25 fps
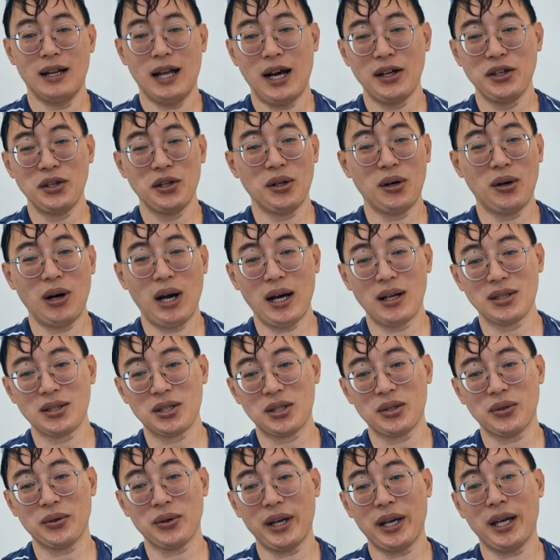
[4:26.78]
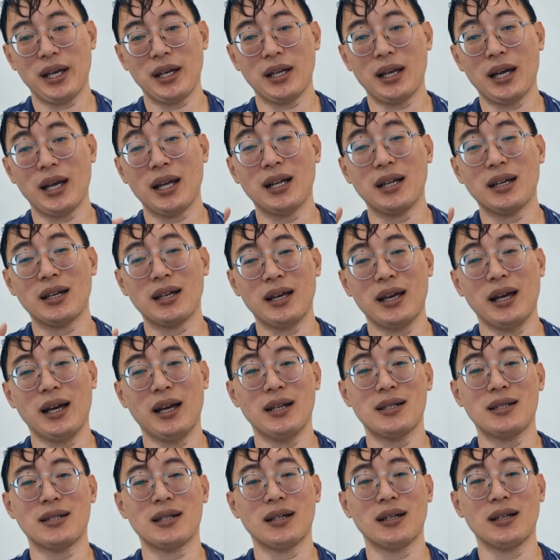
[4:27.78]
Now you know how to create an
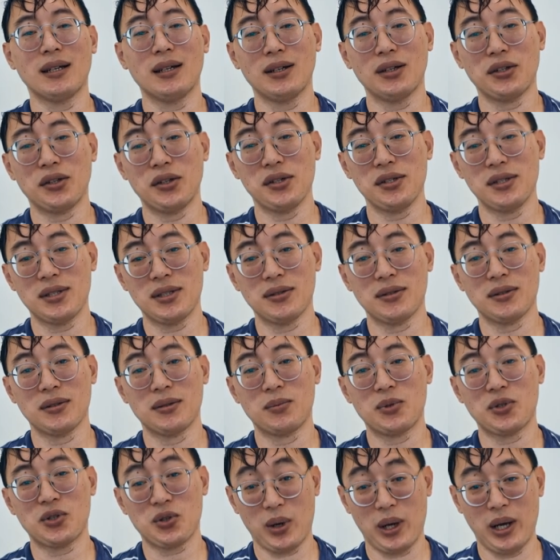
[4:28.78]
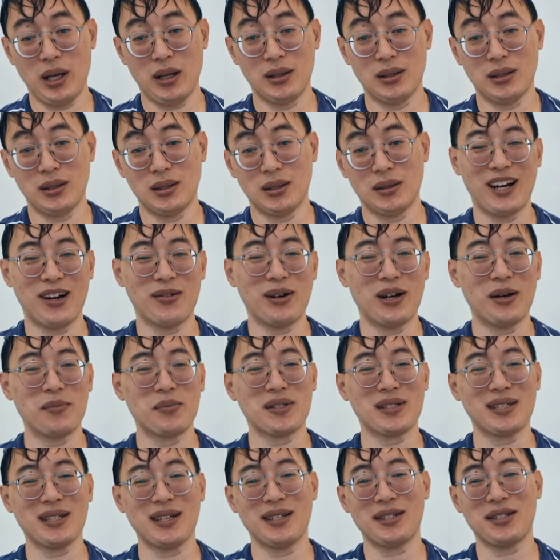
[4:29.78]
engaging YouTube trailer that
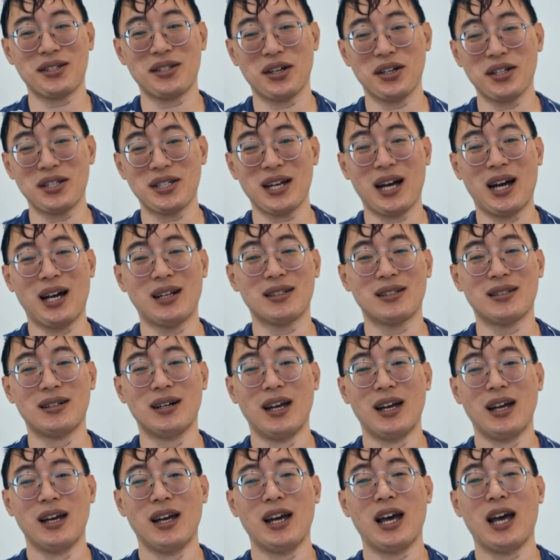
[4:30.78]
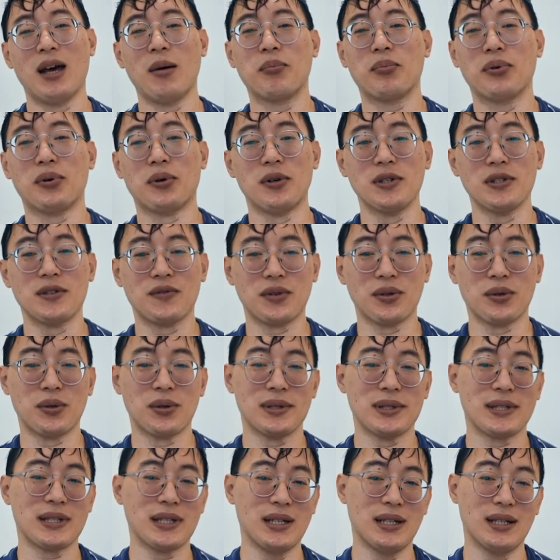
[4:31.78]
represents your channel and pulls
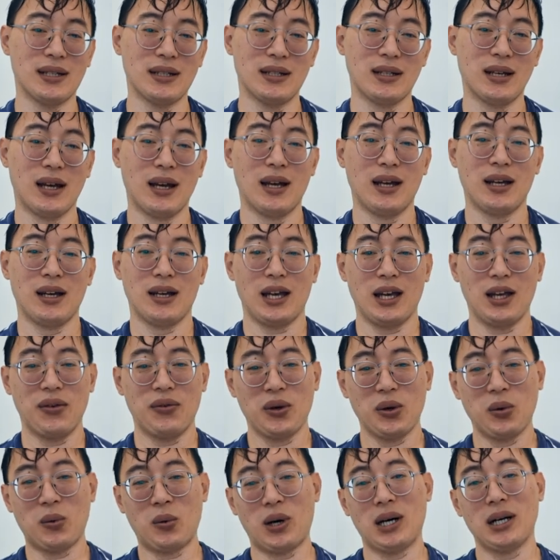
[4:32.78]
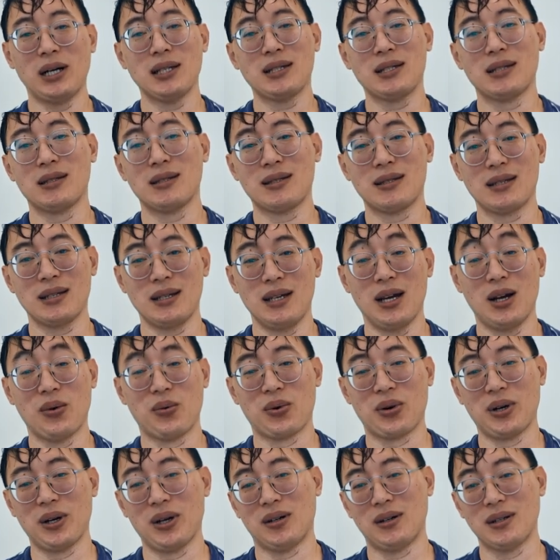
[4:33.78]
viewers in. If you want to see a
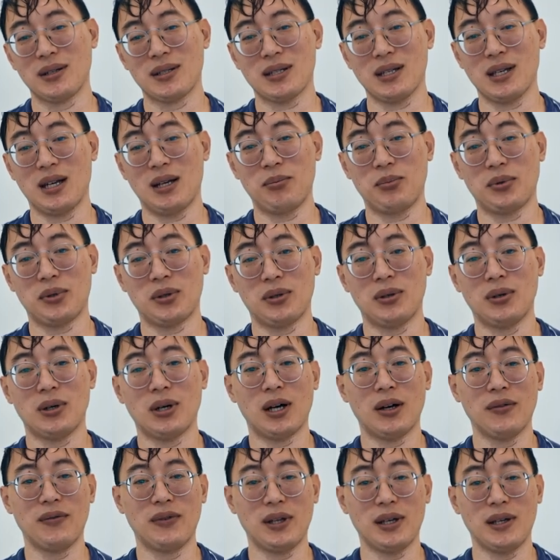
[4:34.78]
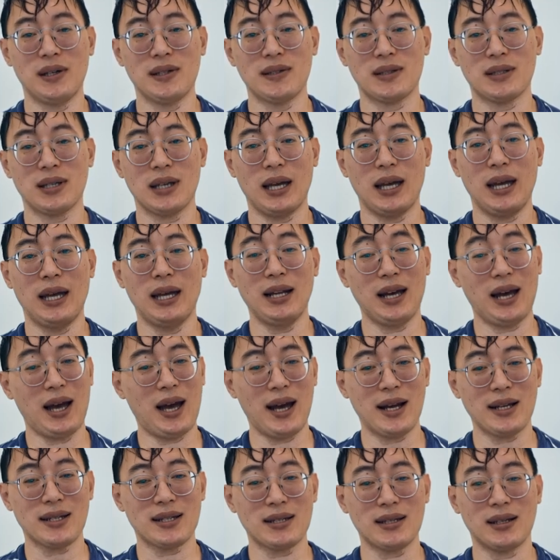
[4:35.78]
real example of this in
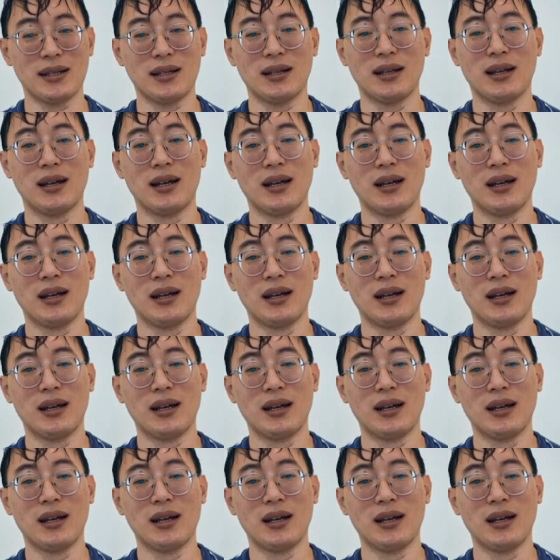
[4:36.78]
action,